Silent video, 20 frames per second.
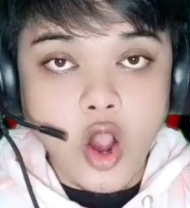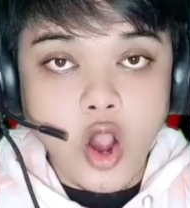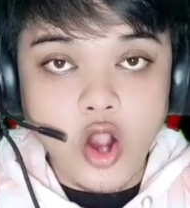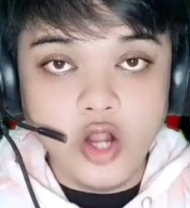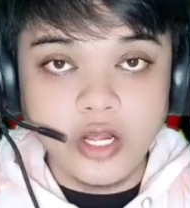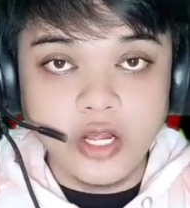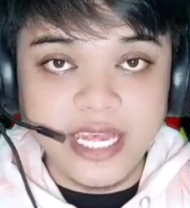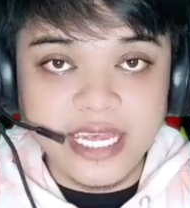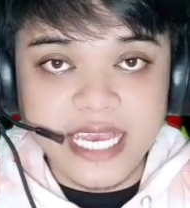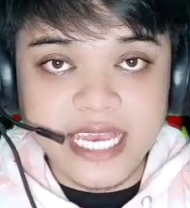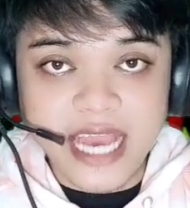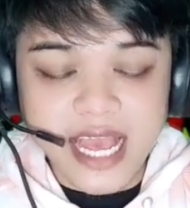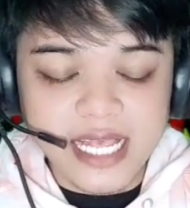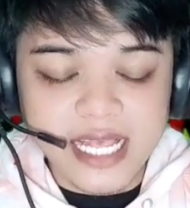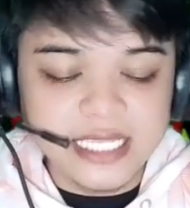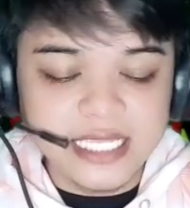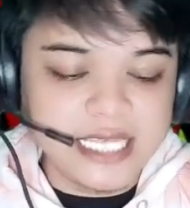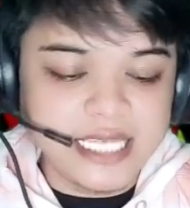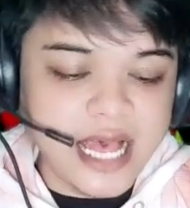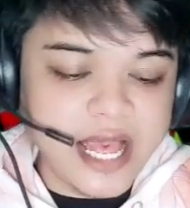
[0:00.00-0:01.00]
okay
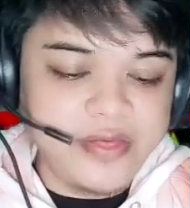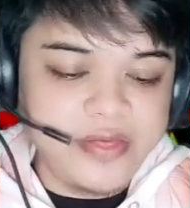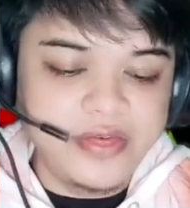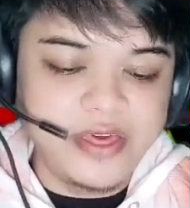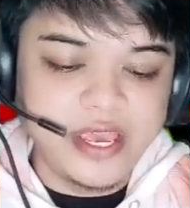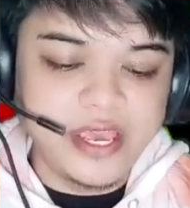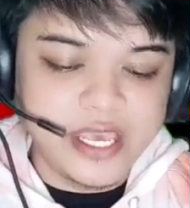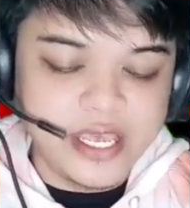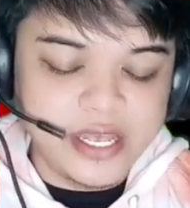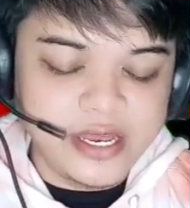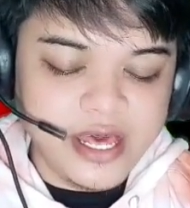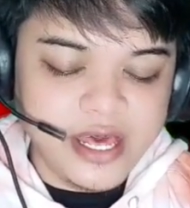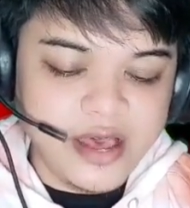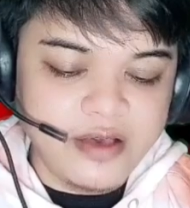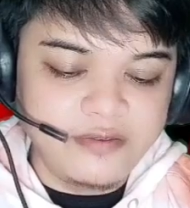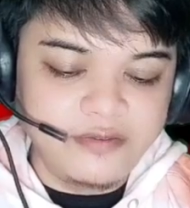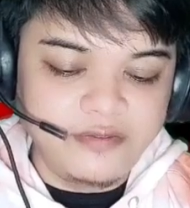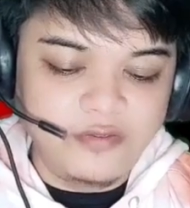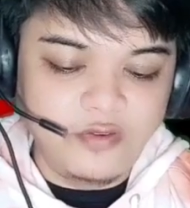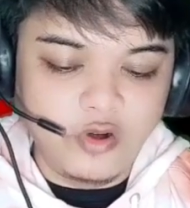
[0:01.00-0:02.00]
guys i think
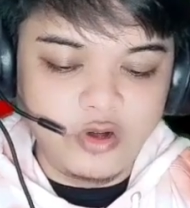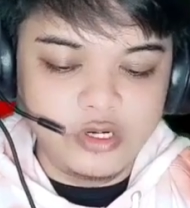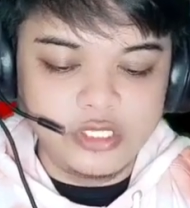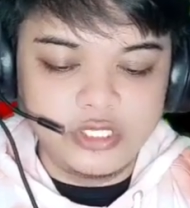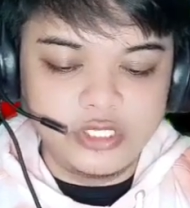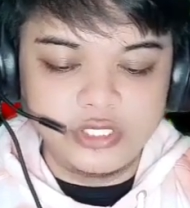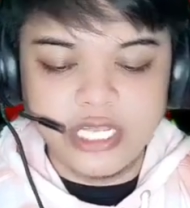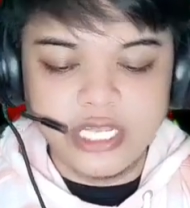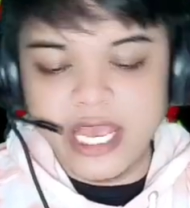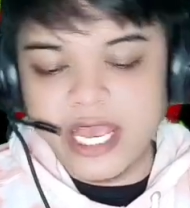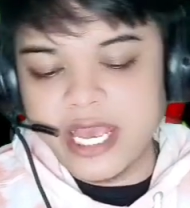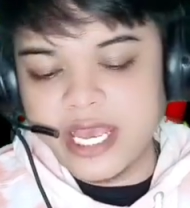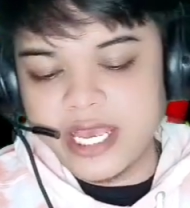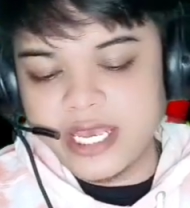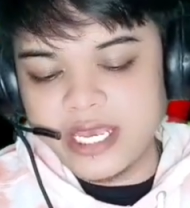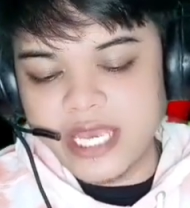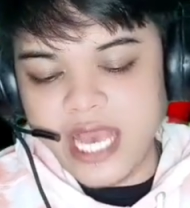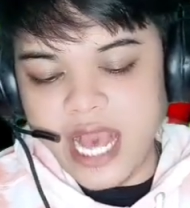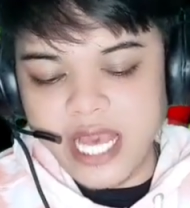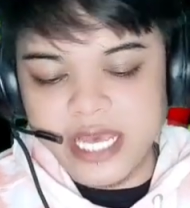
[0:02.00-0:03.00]
enough for
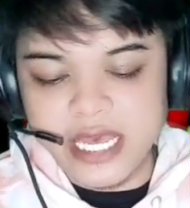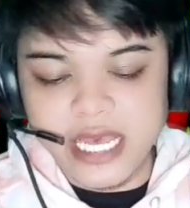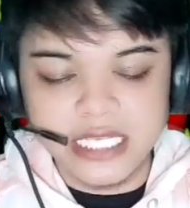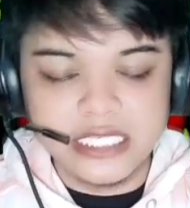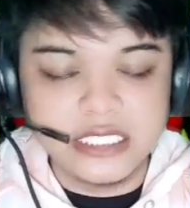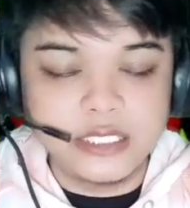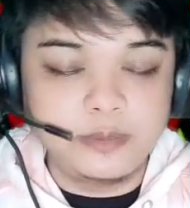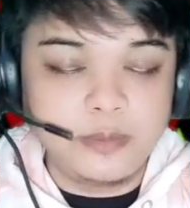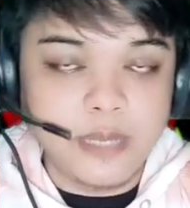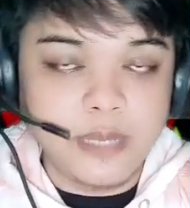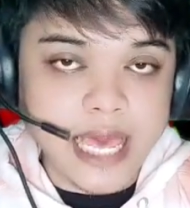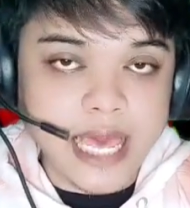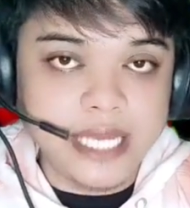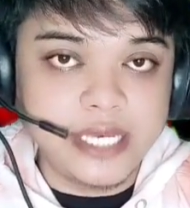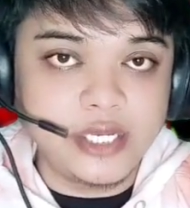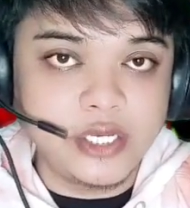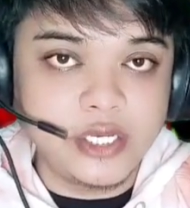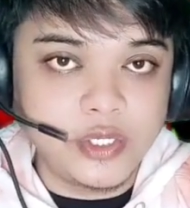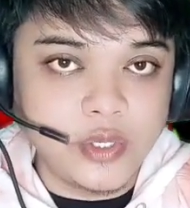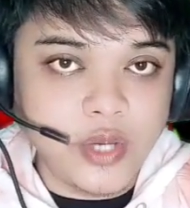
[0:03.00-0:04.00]
today i explain
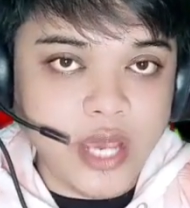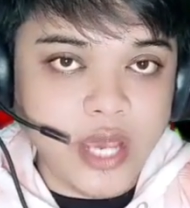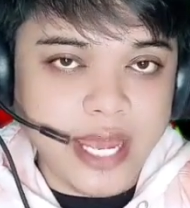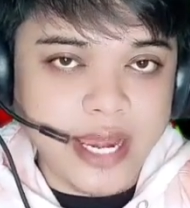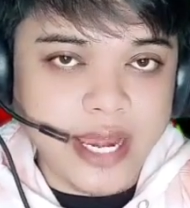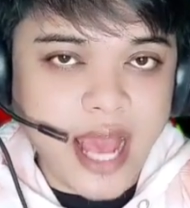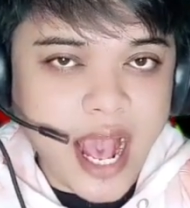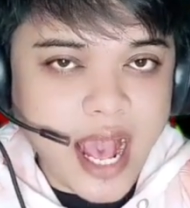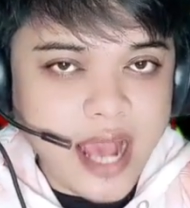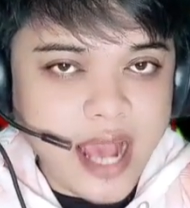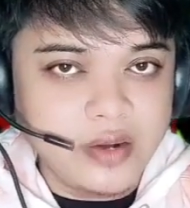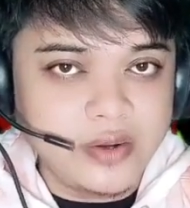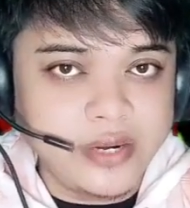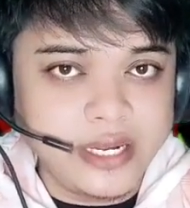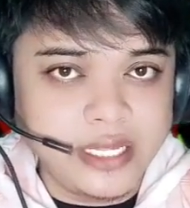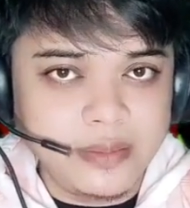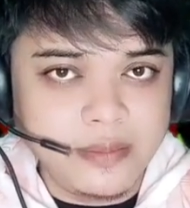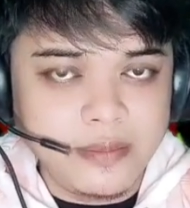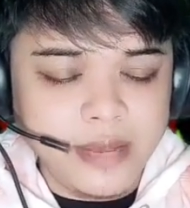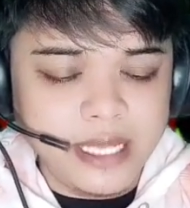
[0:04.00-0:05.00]
you and i
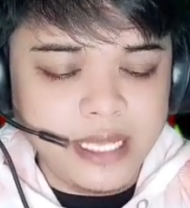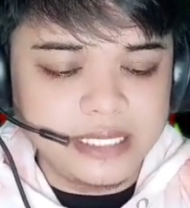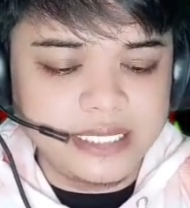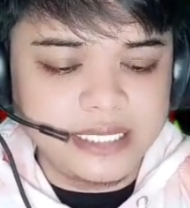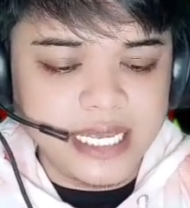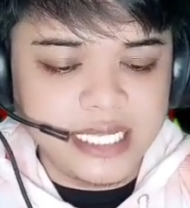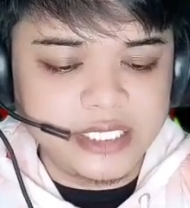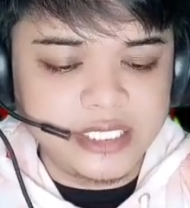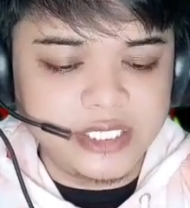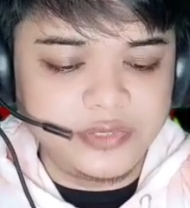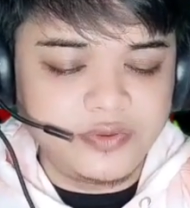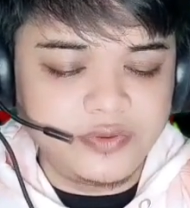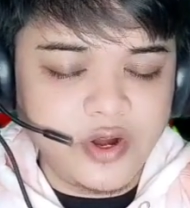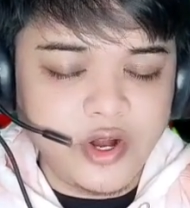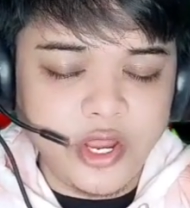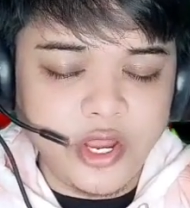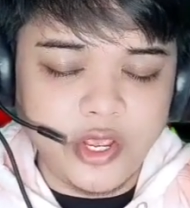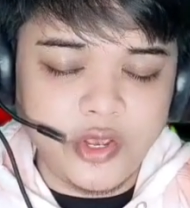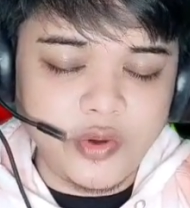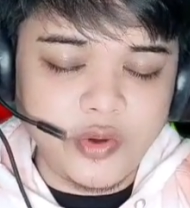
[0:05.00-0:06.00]
read message
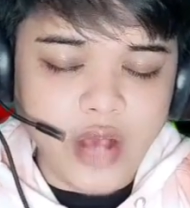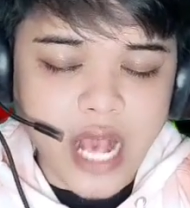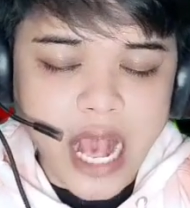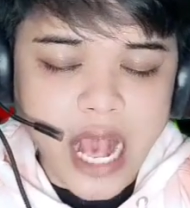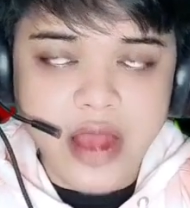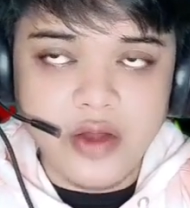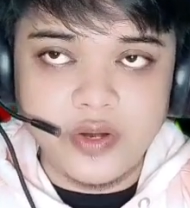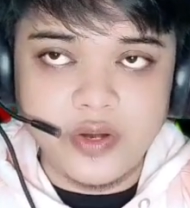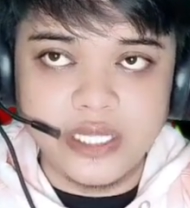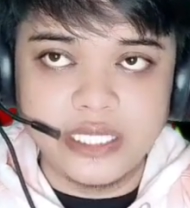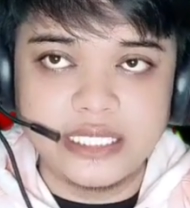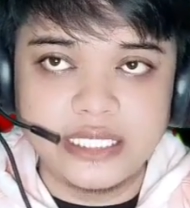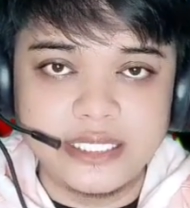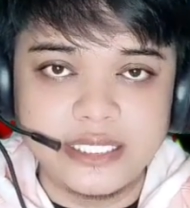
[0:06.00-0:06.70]
for you i read